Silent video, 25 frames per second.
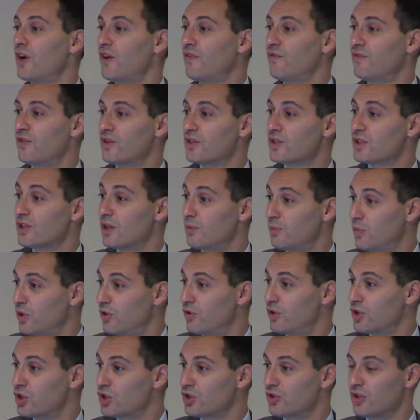reference
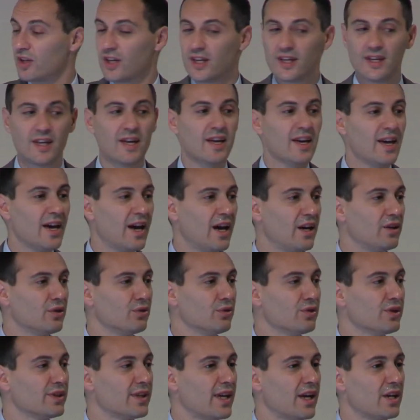laboratory and
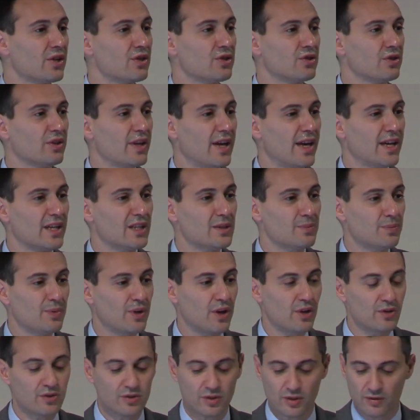all the national
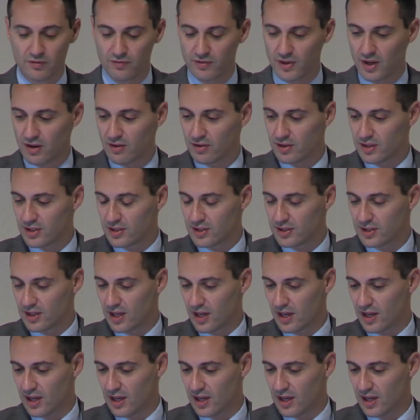experts on various